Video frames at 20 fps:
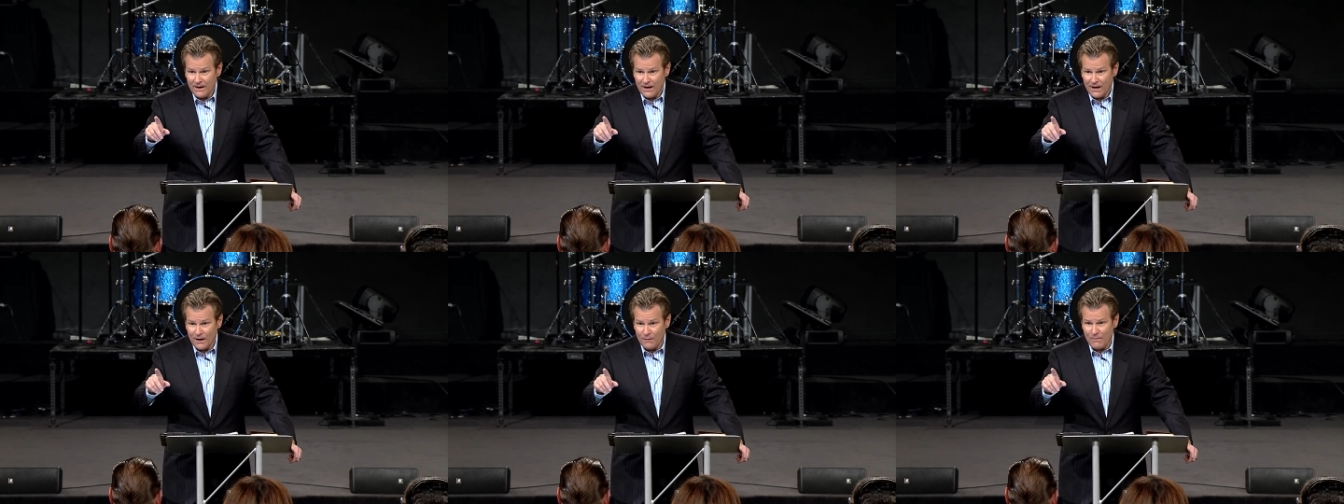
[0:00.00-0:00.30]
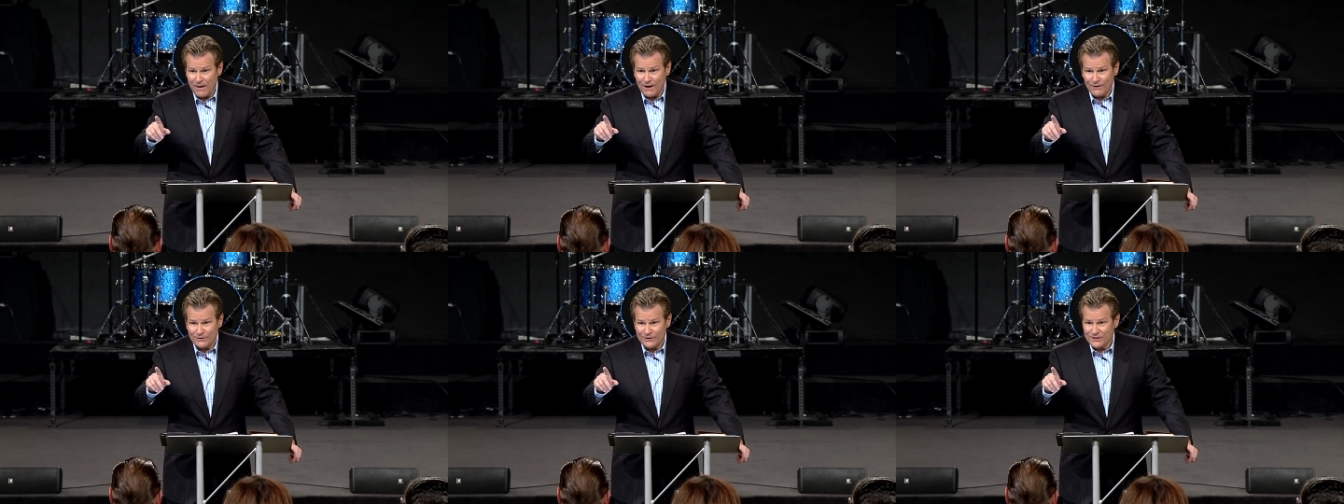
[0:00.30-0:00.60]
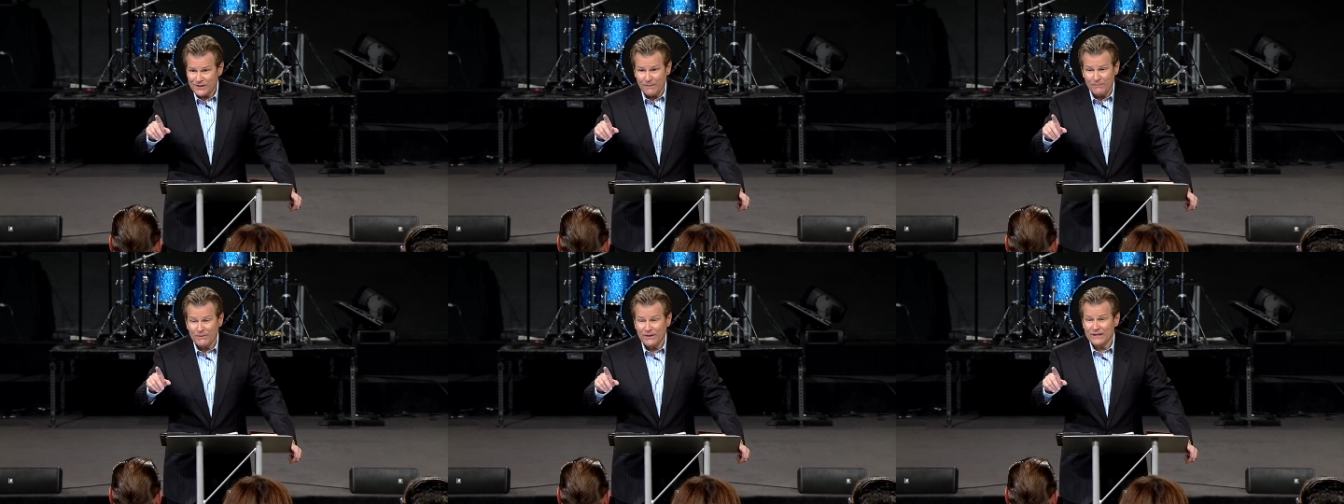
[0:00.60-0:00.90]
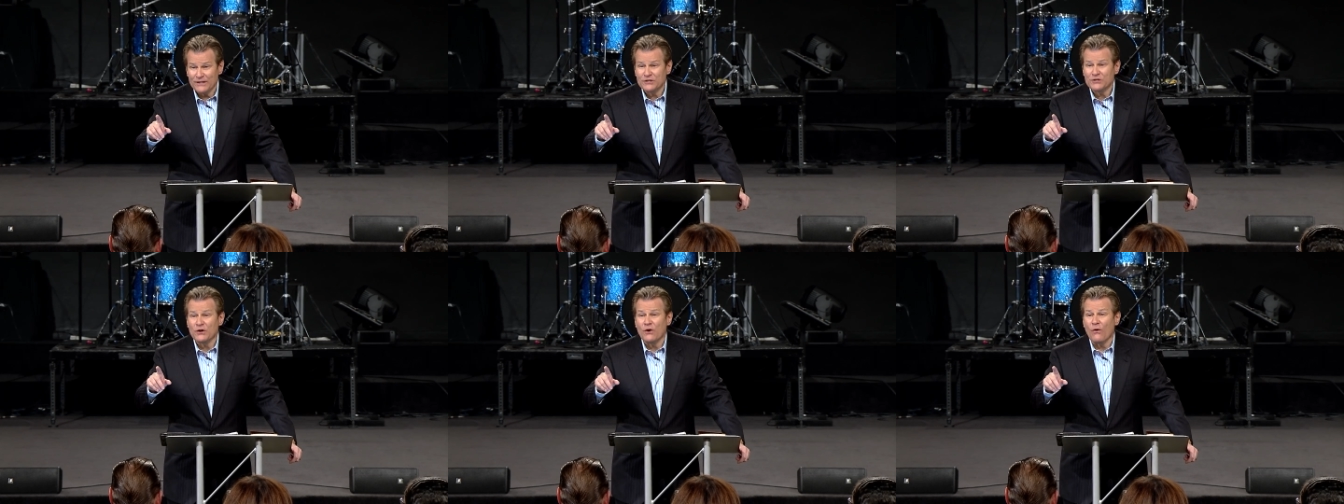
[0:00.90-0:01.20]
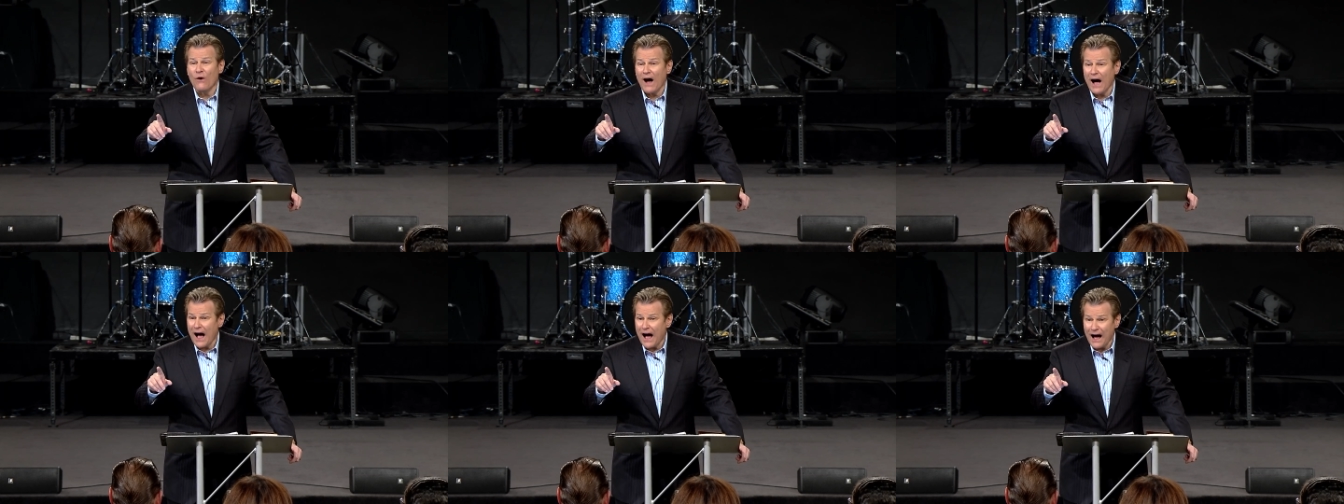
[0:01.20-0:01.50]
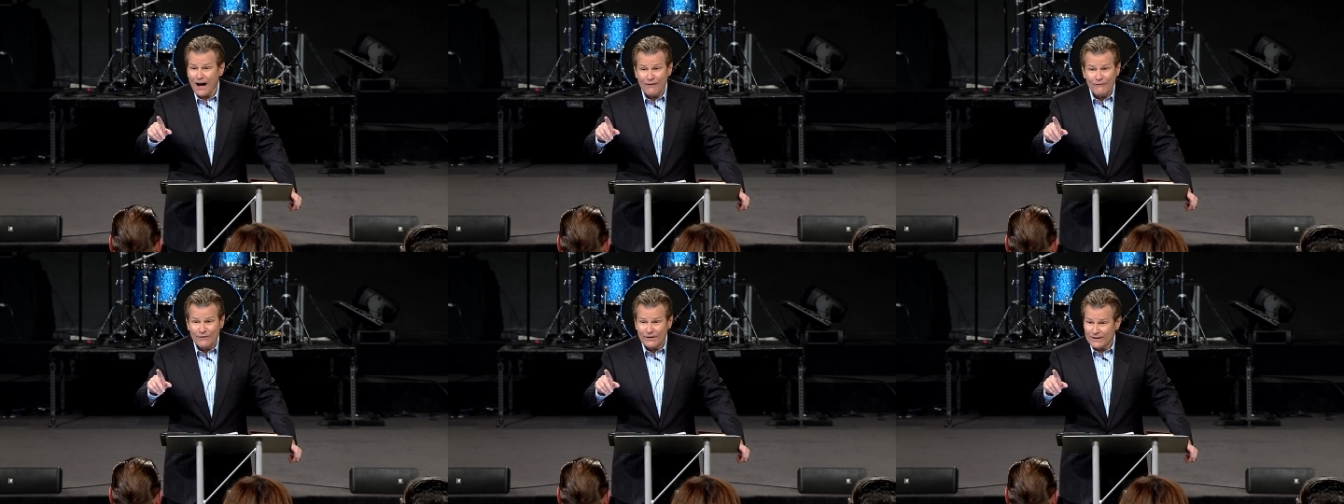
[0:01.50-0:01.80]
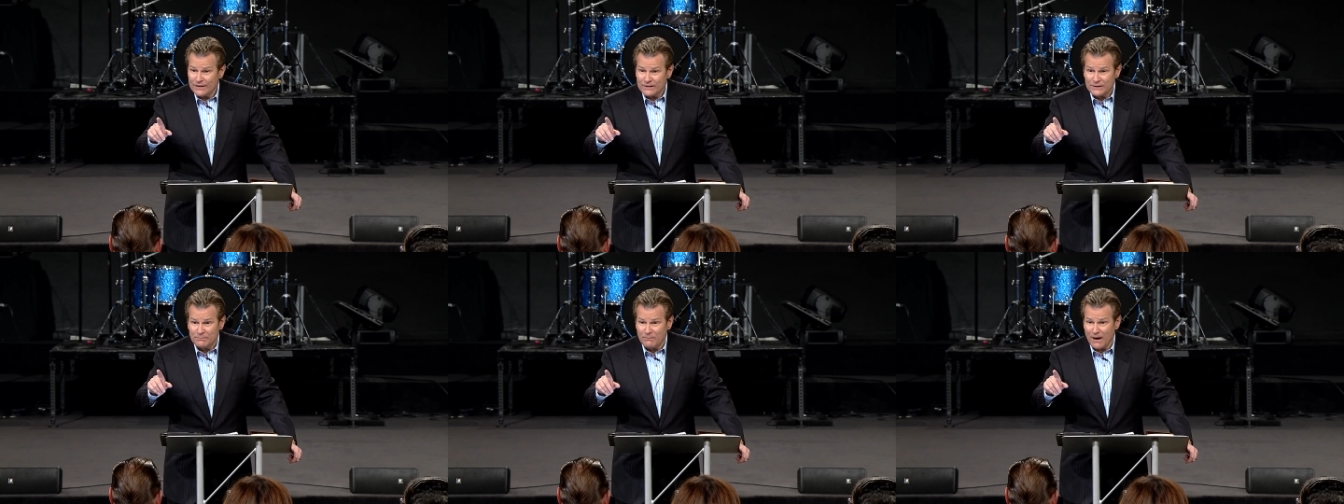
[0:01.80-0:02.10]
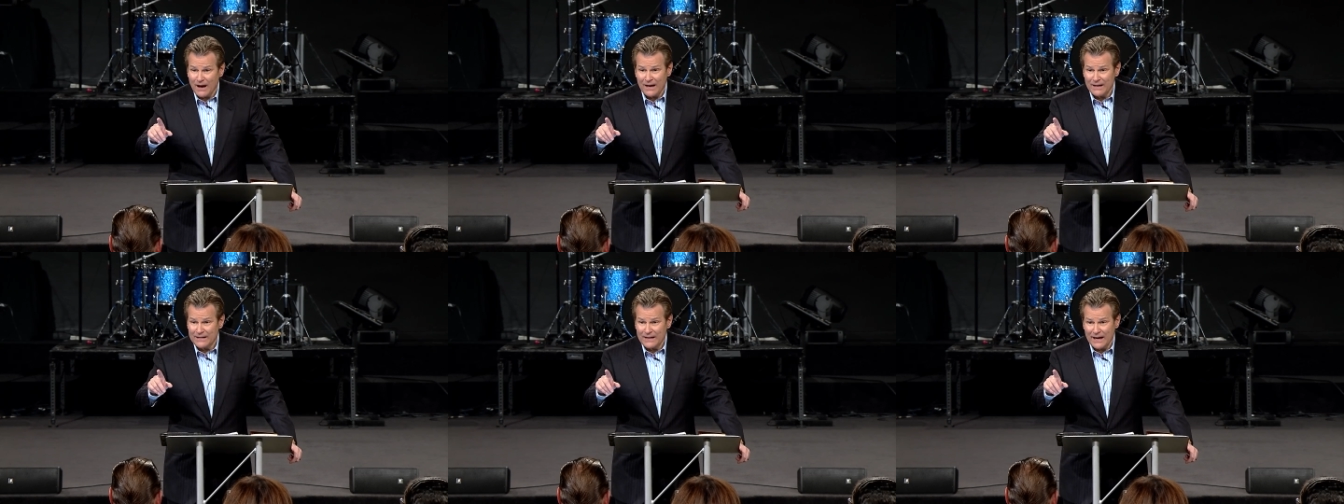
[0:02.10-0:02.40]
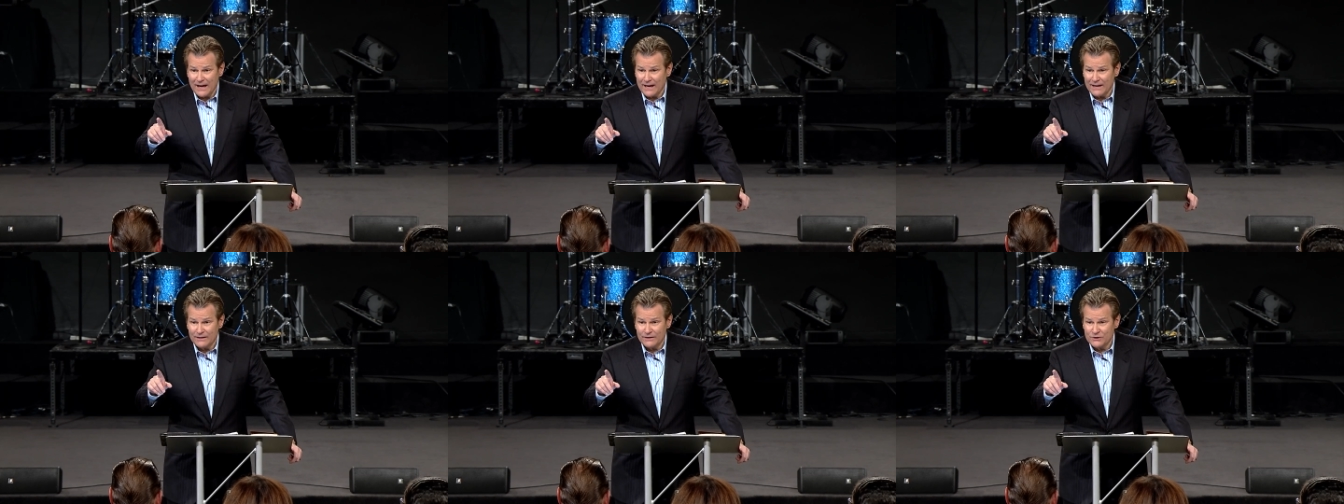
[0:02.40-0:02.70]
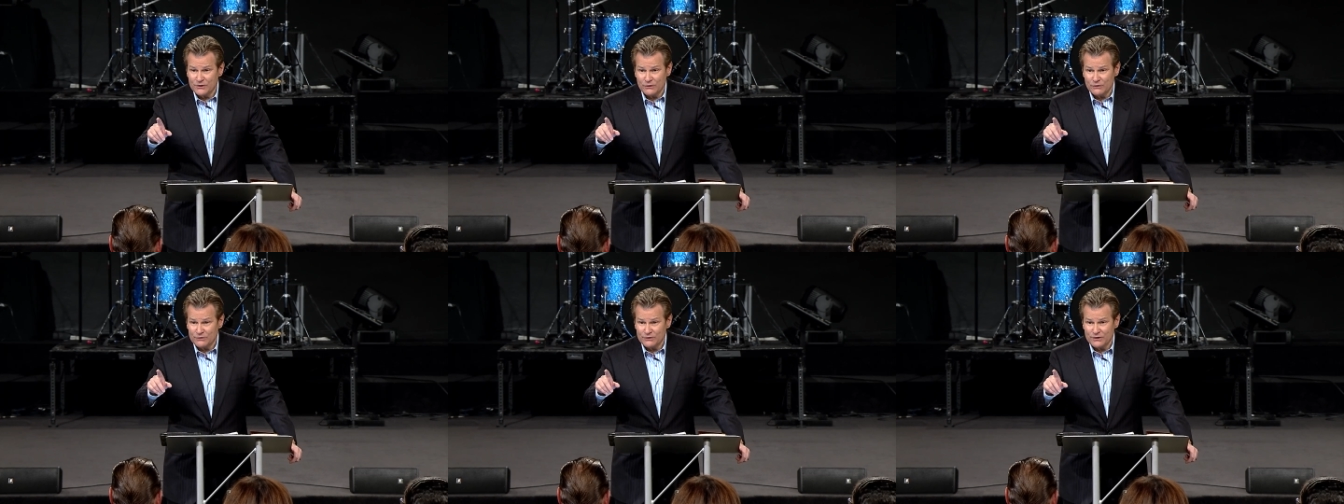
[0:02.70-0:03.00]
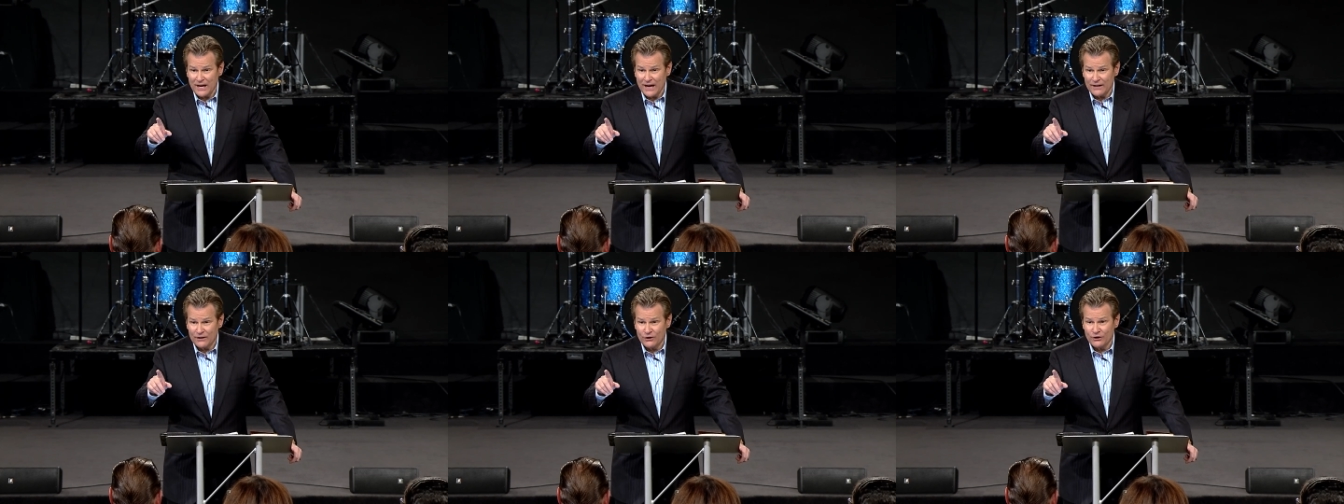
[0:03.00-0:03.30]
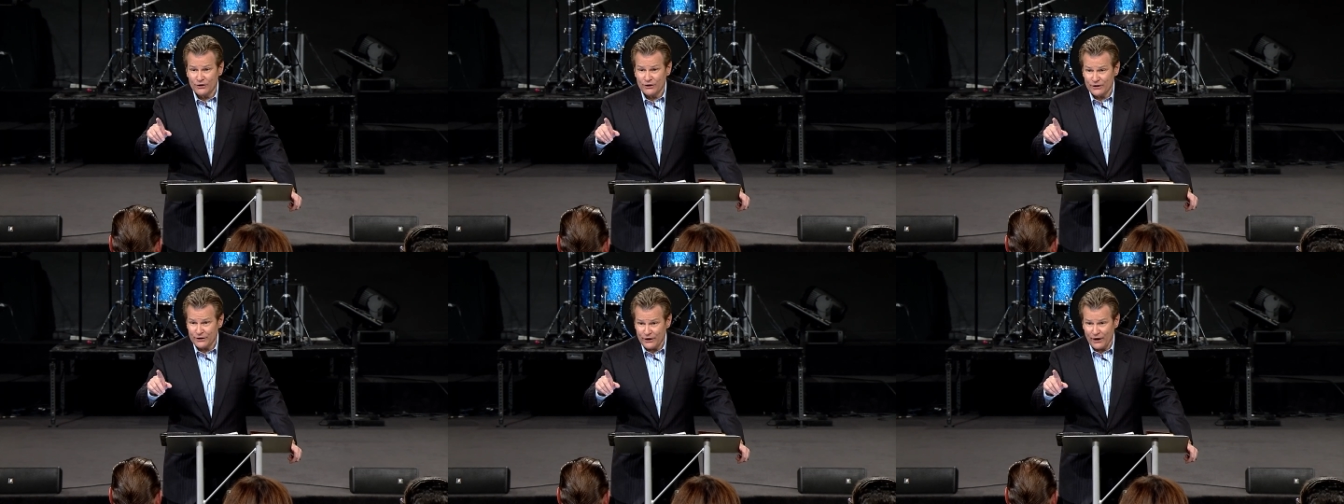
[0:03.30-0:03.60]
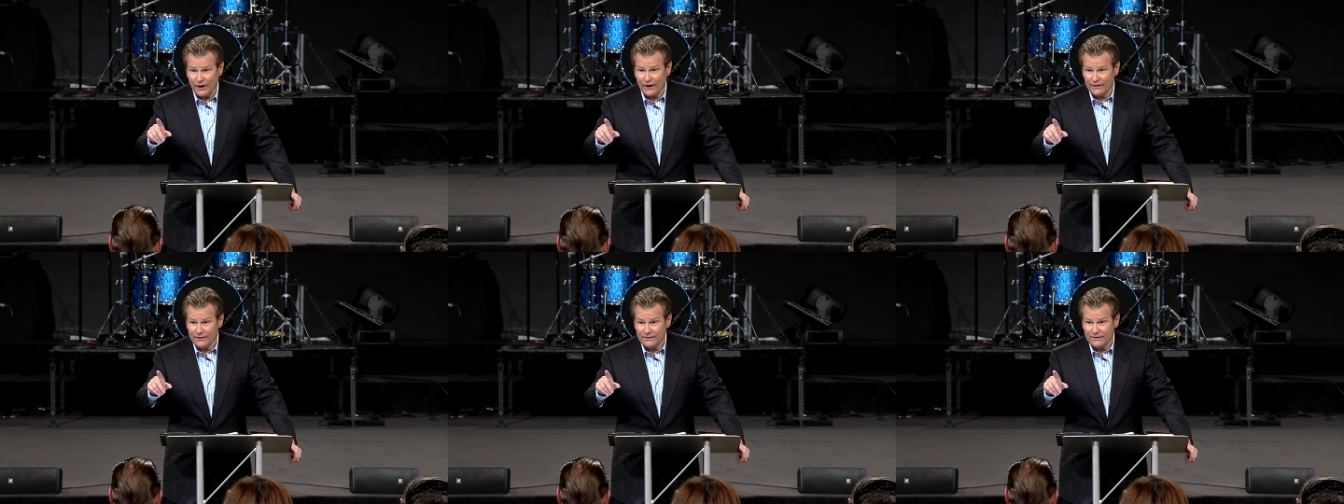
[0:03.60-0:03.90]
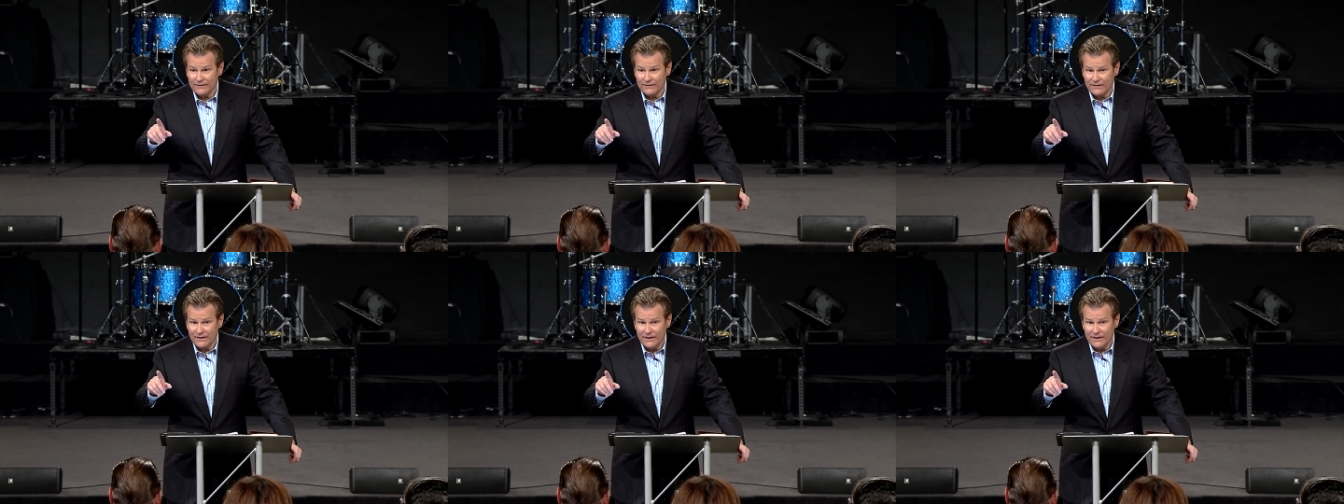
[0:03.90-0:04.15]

about something so obvious my dad, Sue's dad, could have done,